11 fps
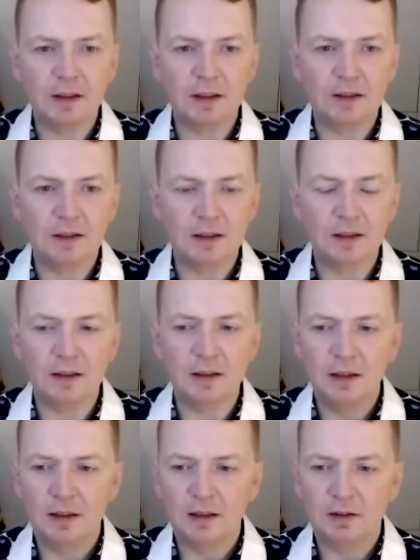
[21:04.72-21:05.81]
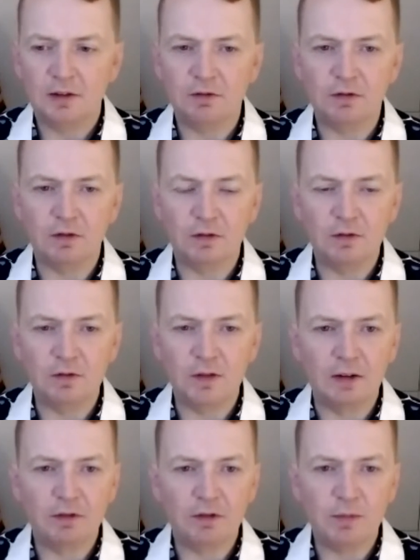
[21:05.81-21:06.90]
And
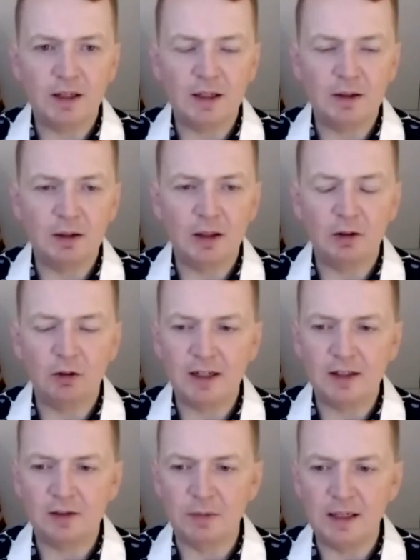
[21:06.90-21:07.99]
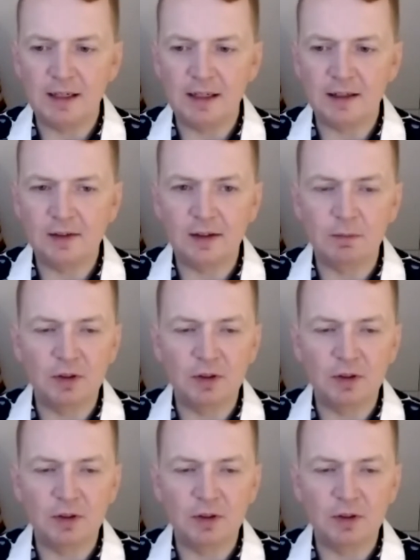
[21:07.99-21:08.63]
for me, the greatest meaning is